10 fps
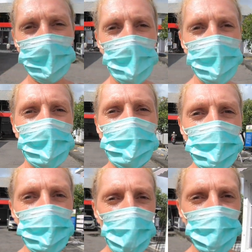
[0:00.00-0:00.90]
Come here
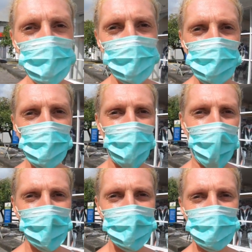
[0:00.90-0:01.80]
to Motor Adventure
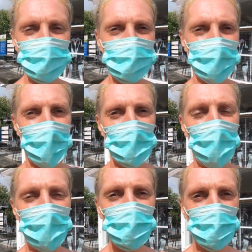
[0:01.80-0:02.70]
Bali. This is a
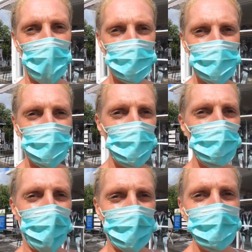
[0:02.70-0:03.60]
bike shop here
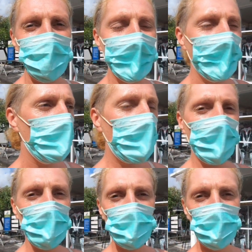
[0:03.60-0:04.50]
in Bali where
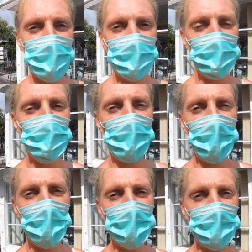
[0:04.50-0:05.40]
you can
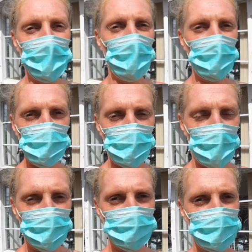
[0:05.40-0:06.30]
buy luggage
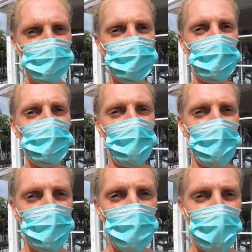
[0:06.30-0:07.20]
boxes, you can buy